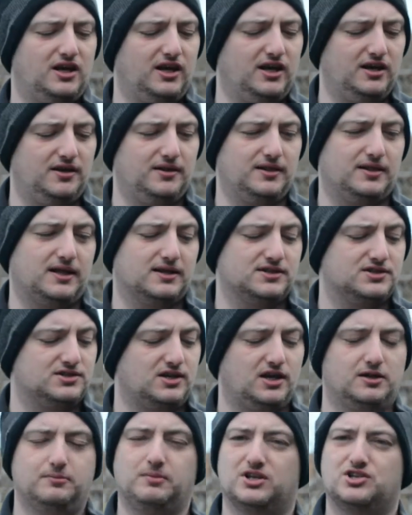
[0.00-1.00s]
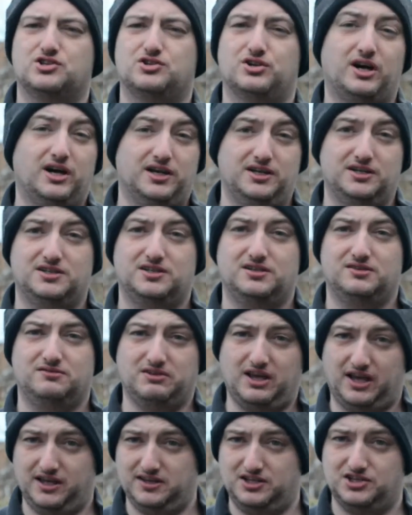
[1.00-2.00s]
Last time I tried
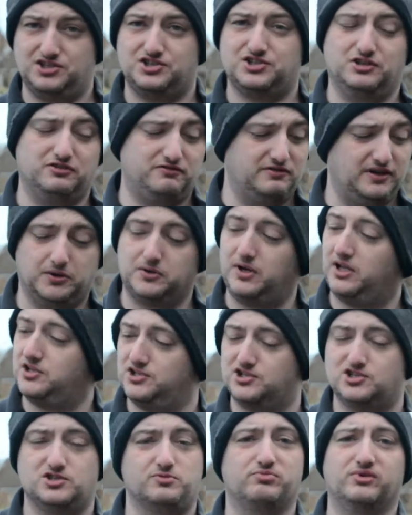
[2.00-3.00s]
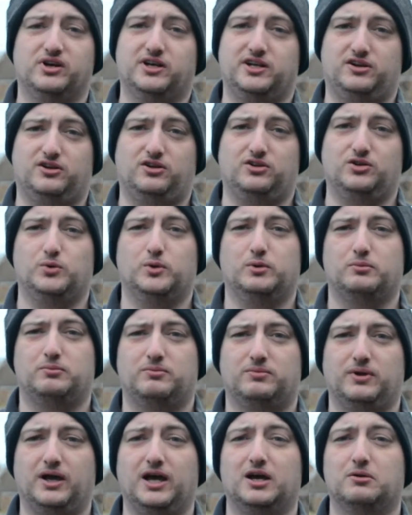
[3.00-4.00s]
this stuff out, I just sprayed it onto
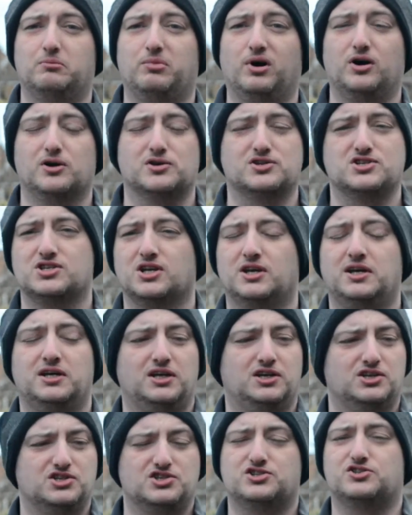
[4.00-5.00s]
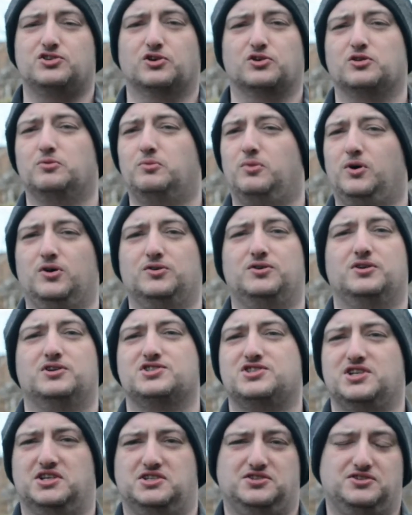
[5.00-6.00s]
a box, stuck them on.
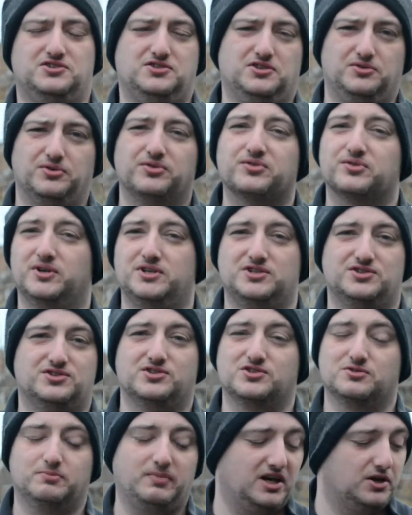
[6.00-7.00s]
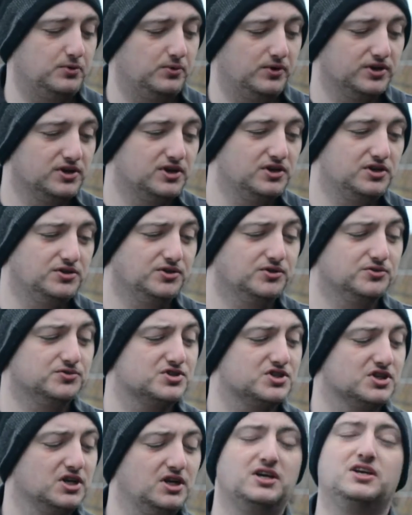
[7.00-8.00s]
6 2/3, doesn't matter what you use,
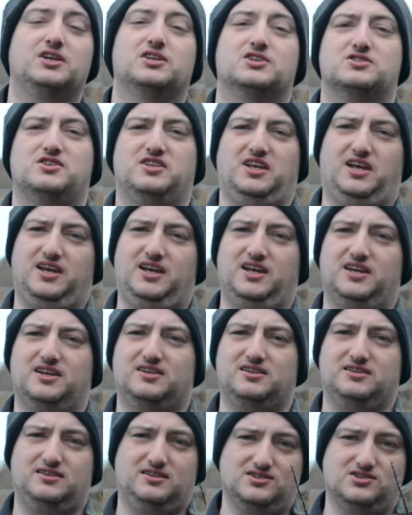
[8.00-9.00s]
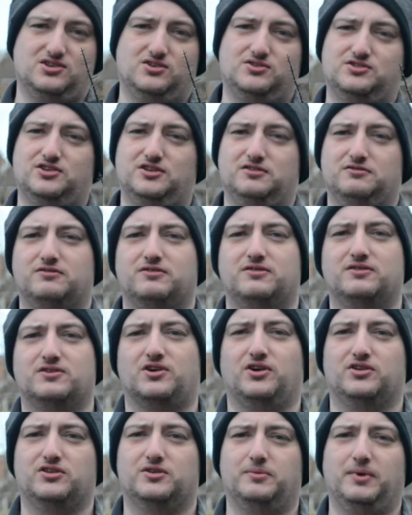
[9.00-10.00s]
it's there as long as you've
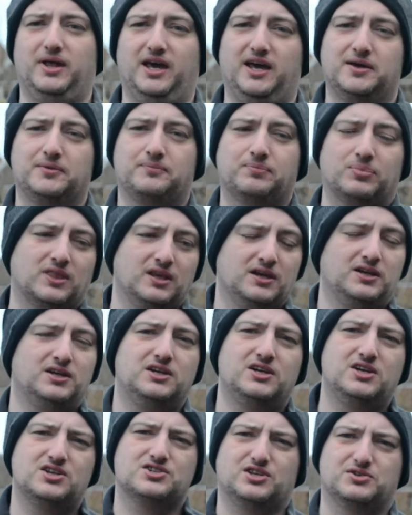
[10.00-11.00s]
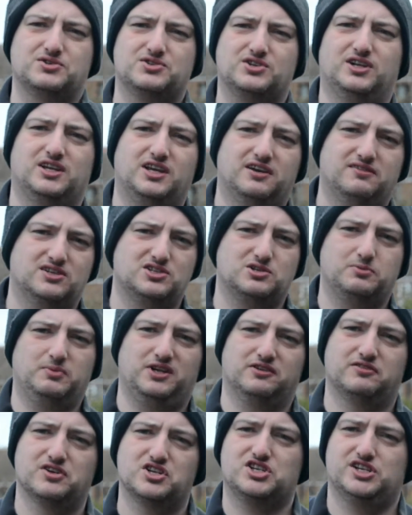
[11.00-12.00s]
got them there. So I'm just going to give this a bit
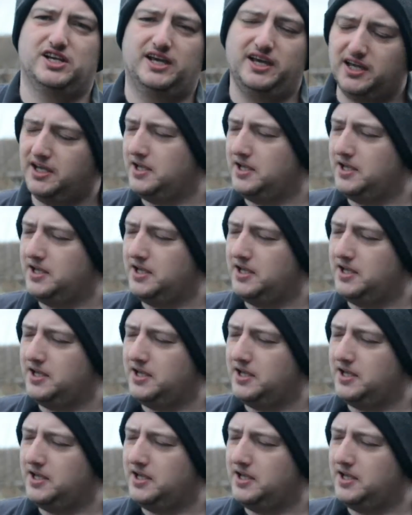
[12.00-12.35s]
of a shake.